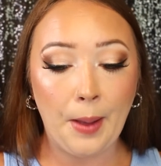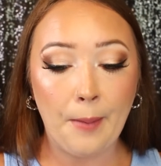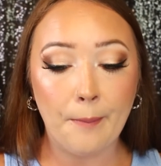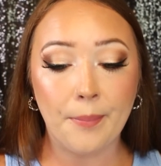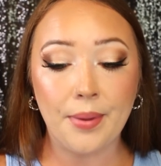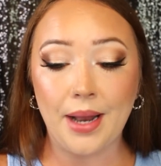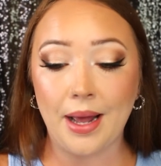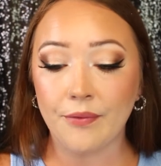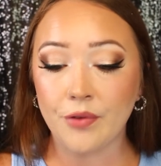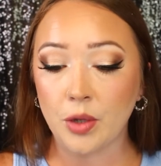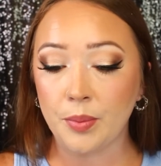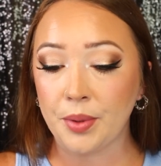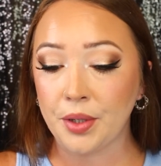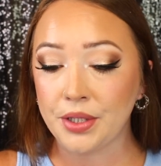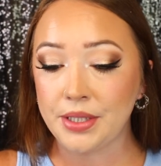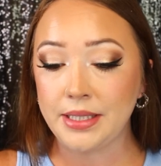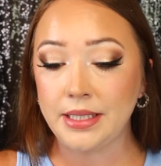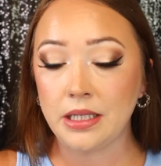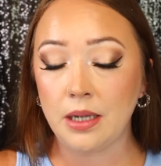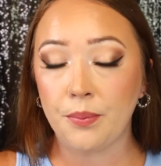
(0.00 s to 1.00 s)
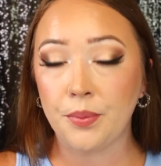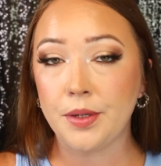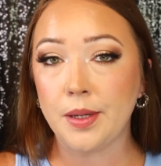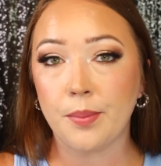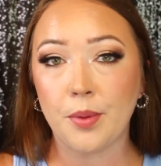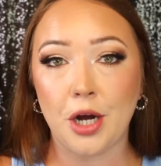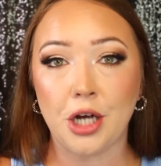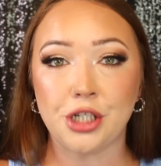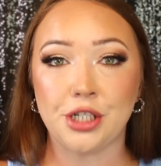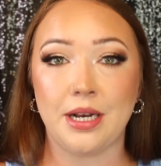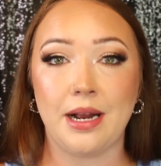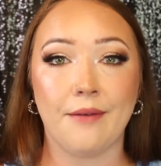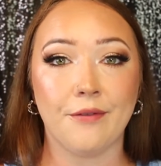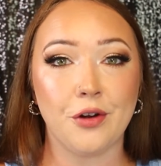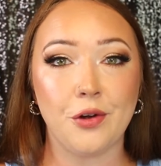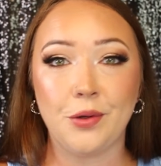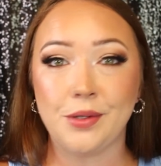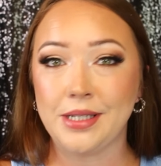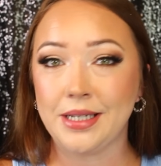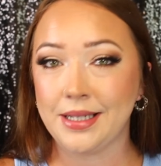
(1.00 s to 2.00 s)
But after building it up with a brush and after
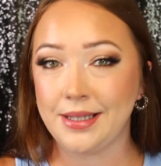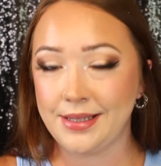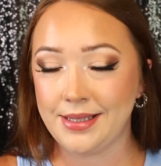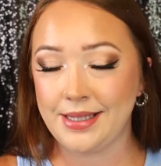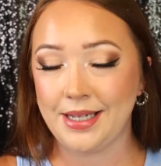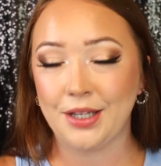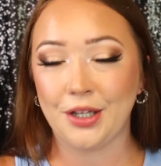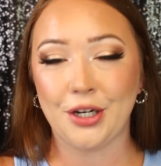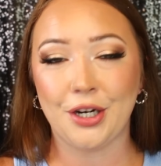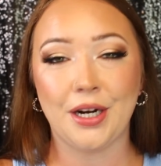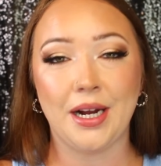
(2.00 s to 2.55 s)
using concealer